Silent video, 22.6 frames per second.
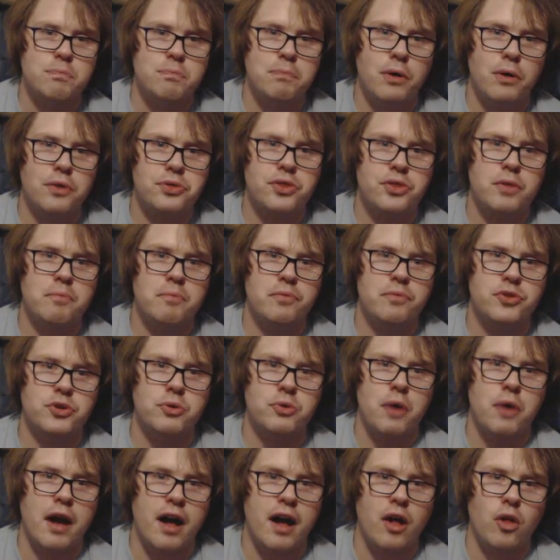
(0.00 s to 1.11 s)
put them through
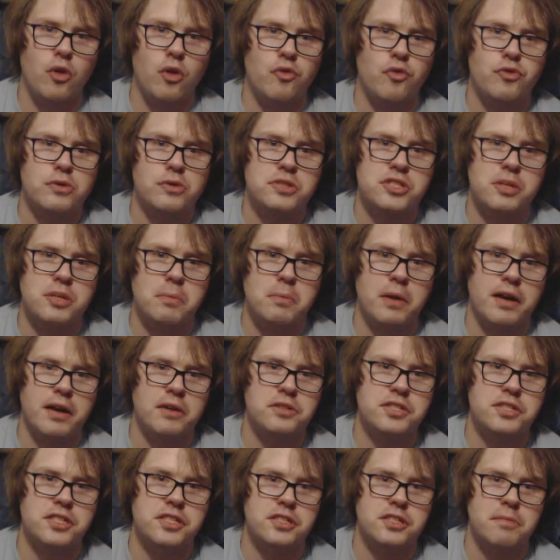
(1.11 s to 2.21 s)
hell for someone
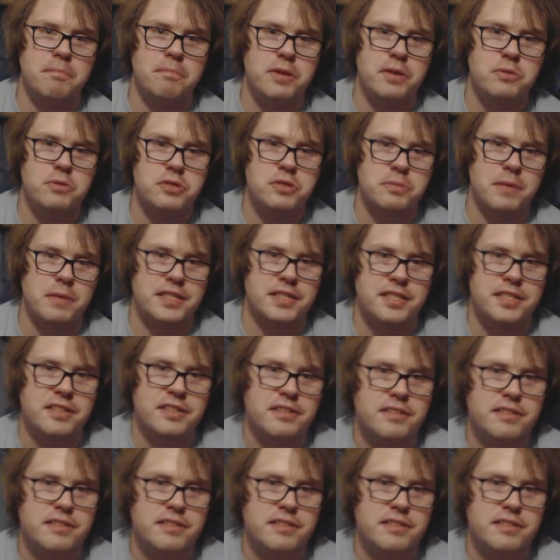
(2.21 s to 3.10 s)
else's amusement.